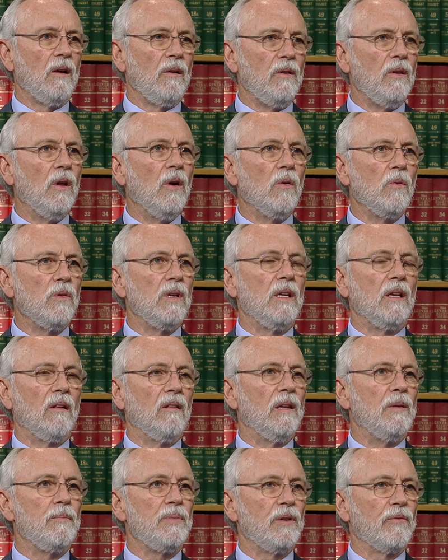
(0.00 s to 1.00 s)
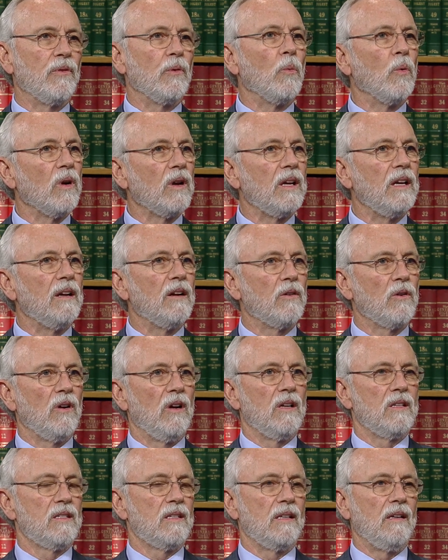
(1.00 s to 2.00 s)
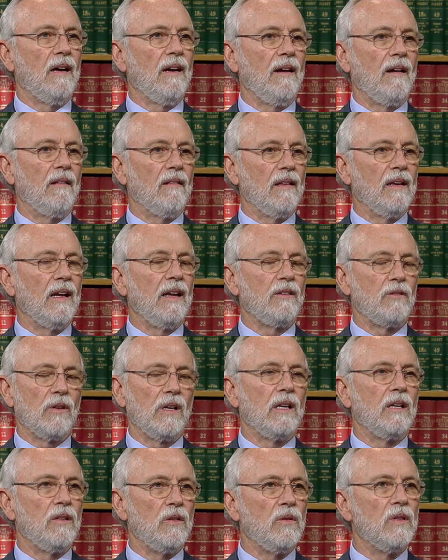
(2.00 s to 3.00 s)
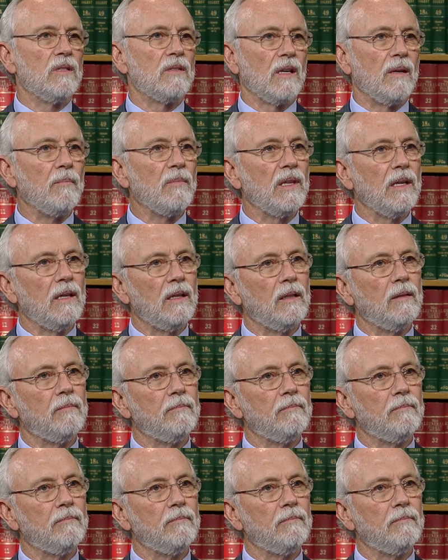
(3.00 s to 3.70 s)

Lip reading: known in Olympia for working across the aisle, and I try to do the same thing.